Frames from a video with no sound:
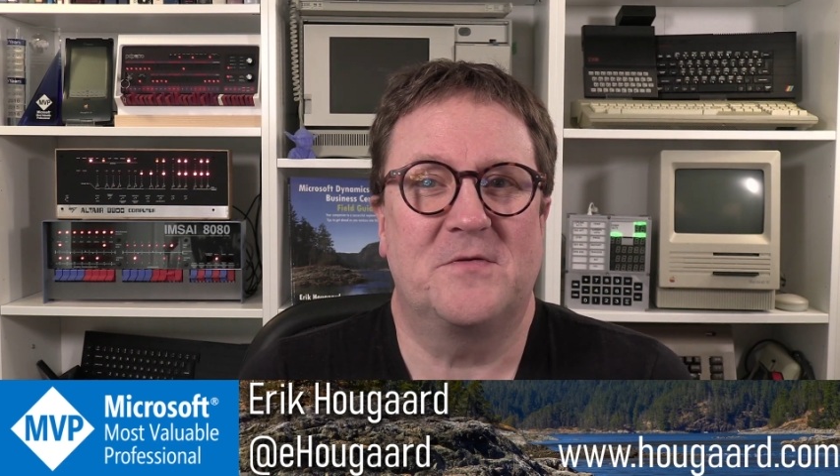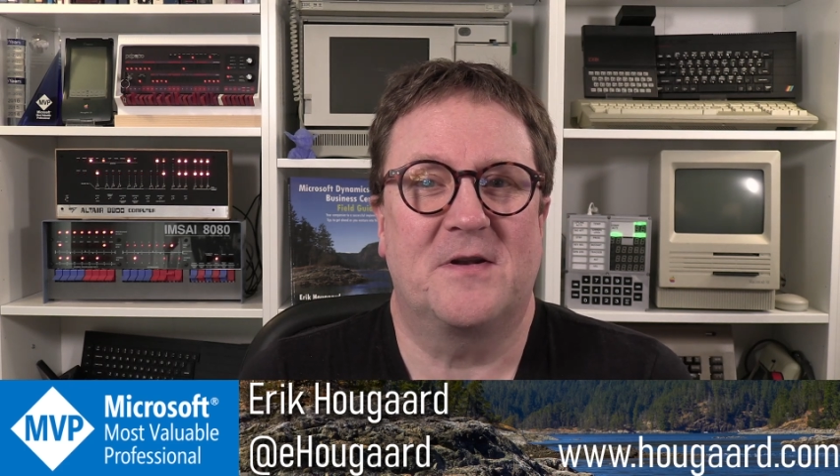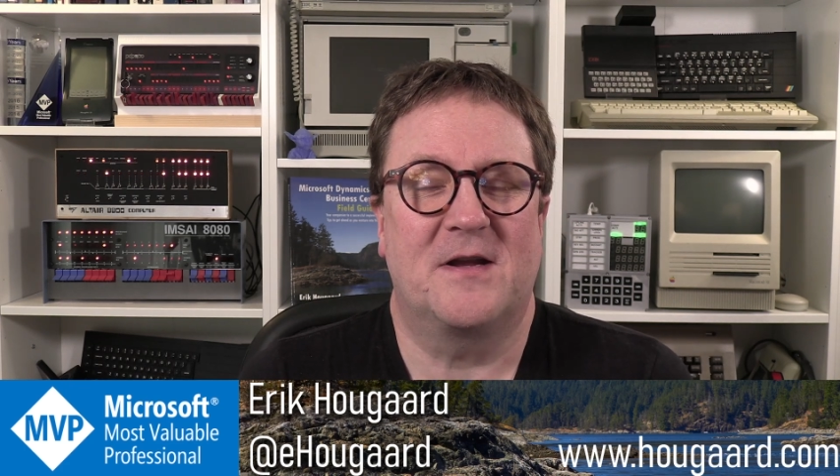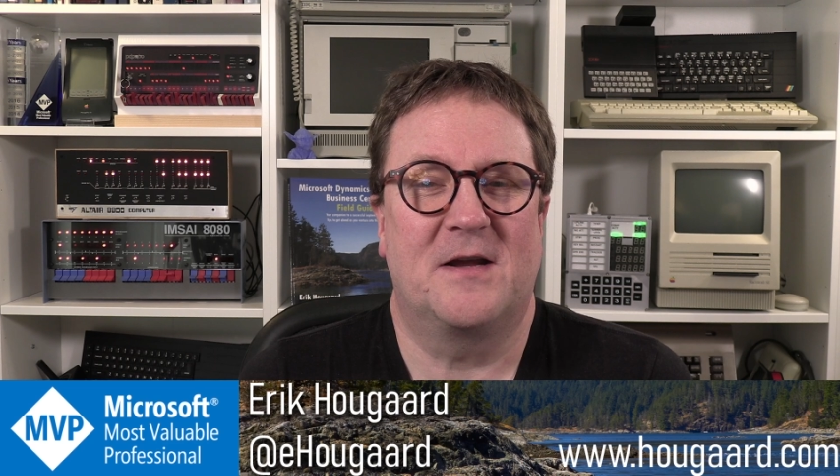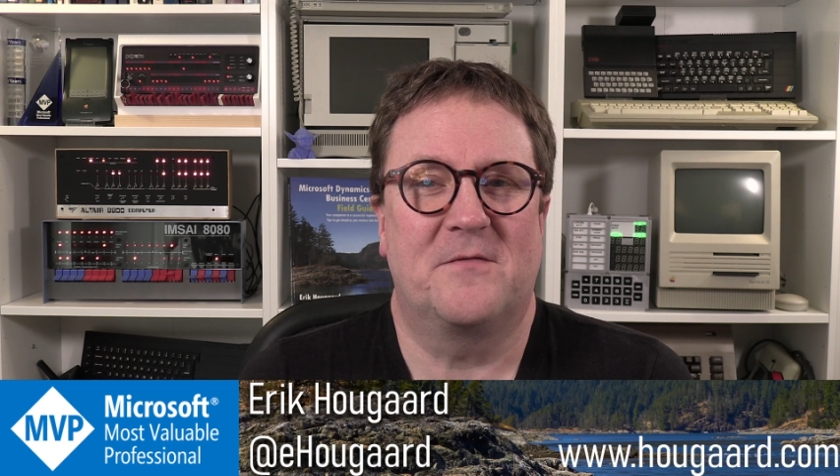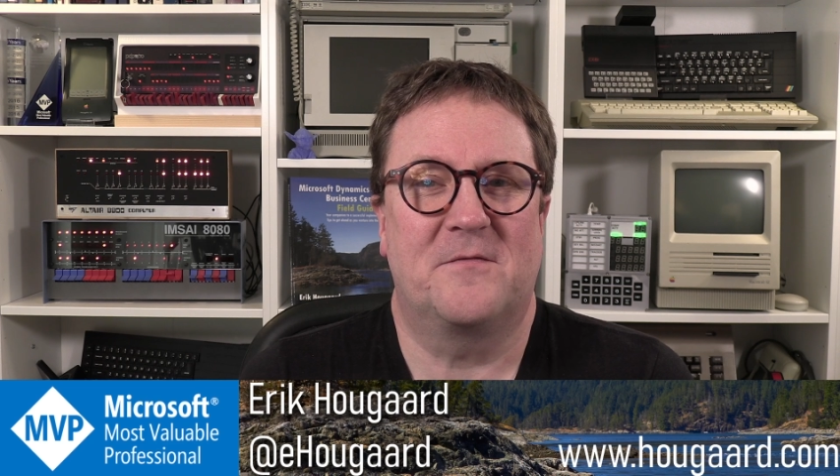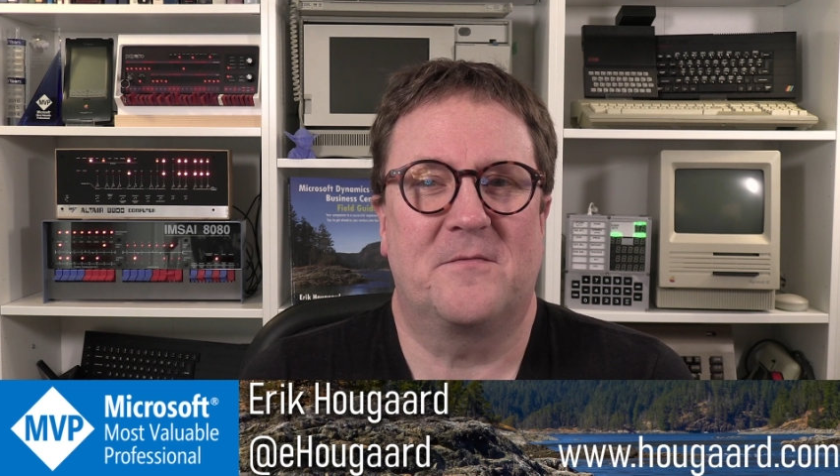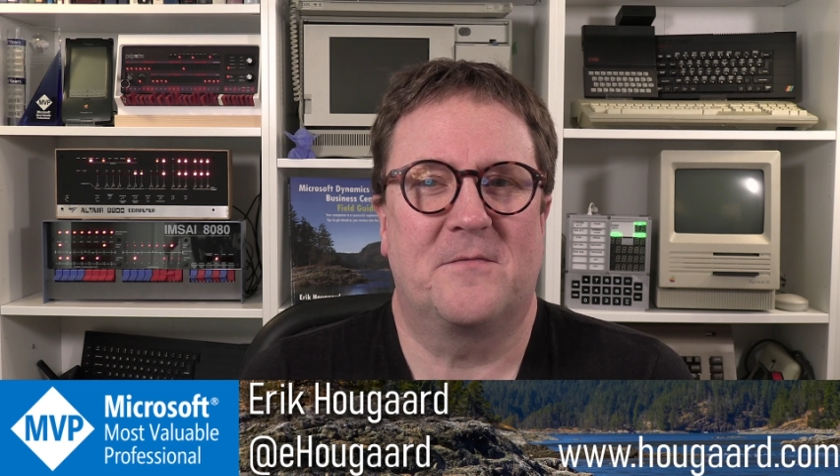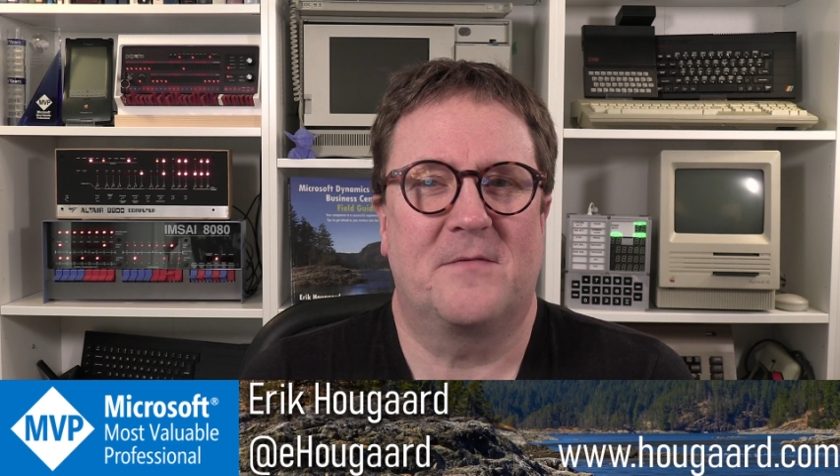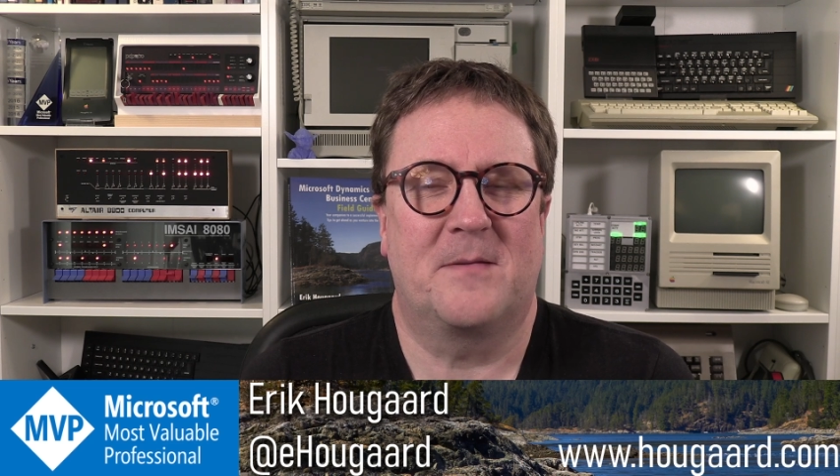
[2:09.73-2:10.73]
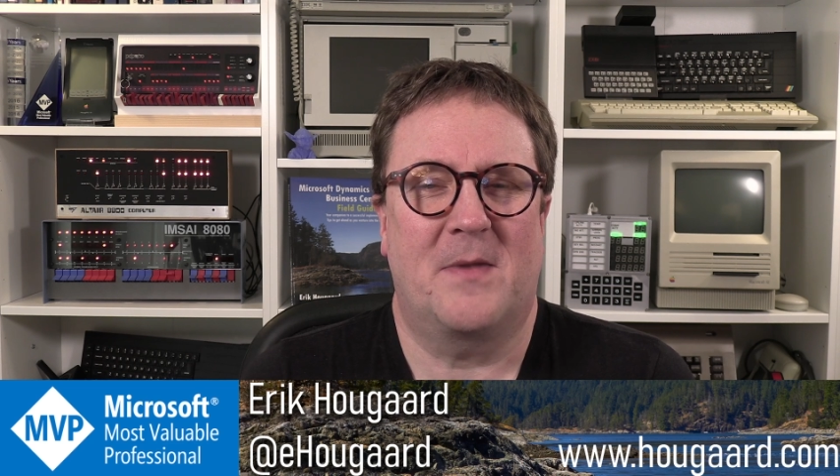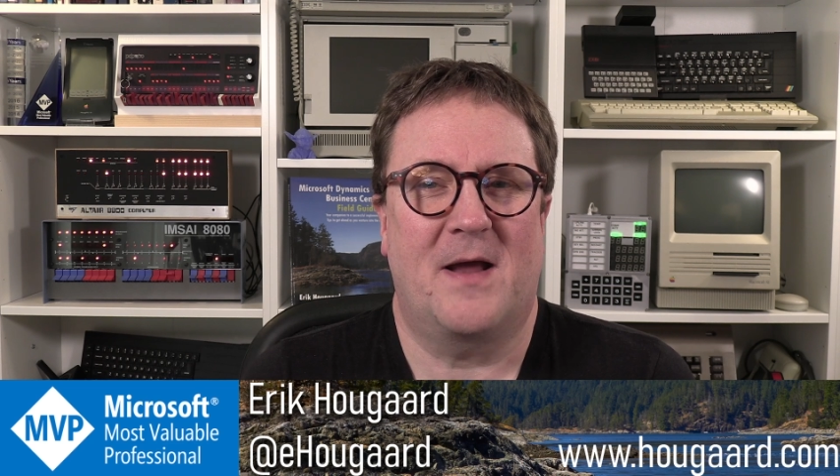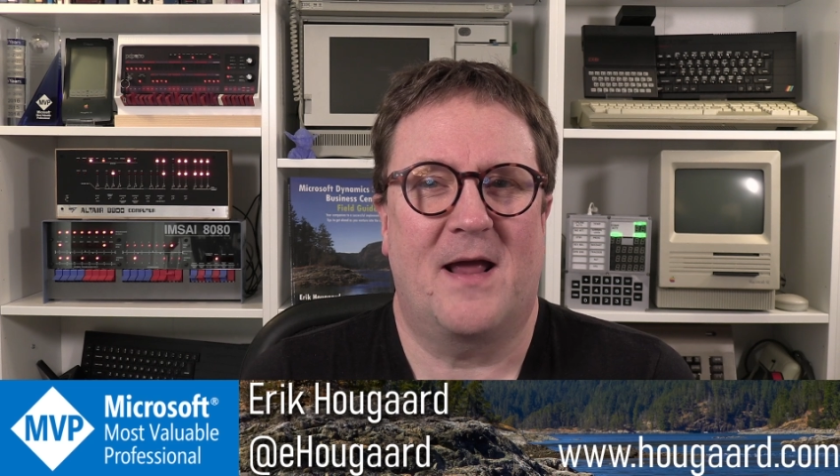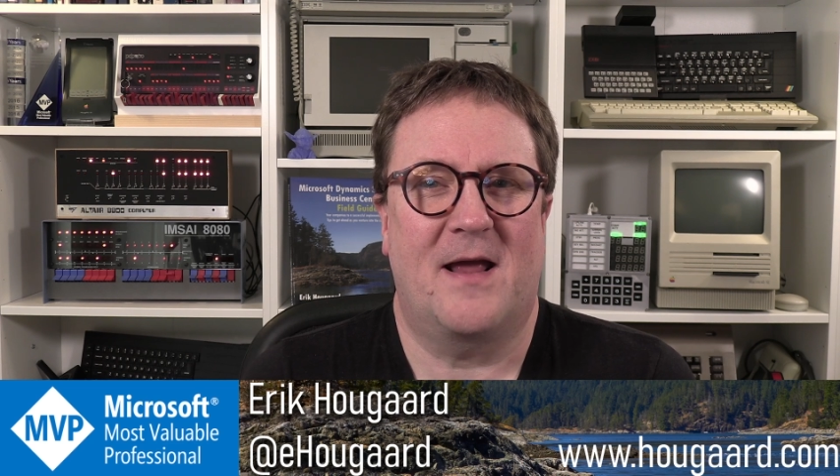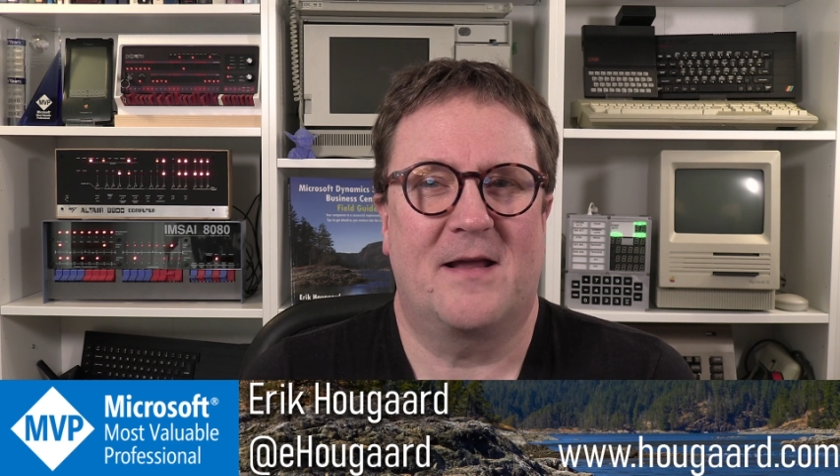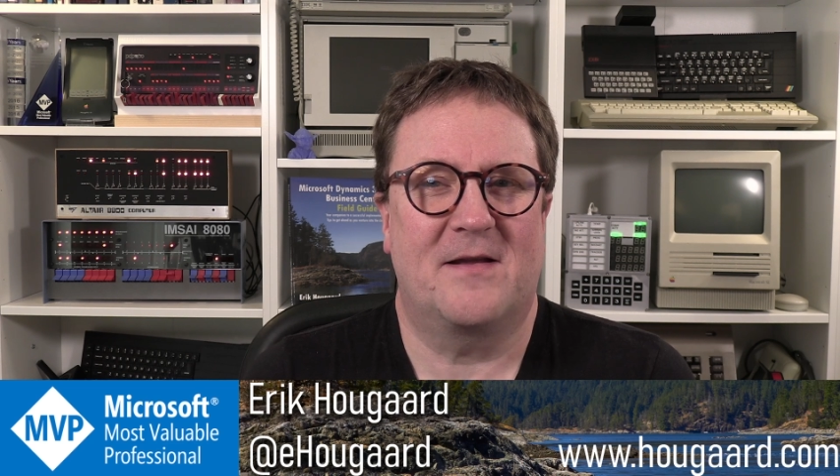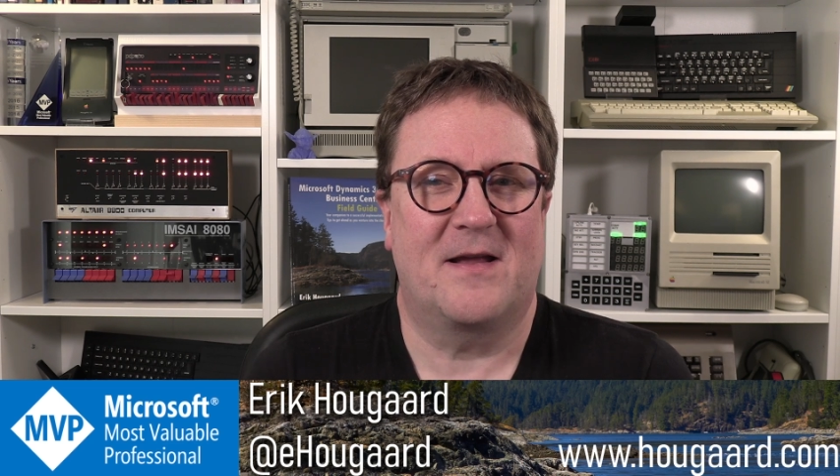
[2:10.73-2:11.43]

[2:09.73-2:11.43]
If an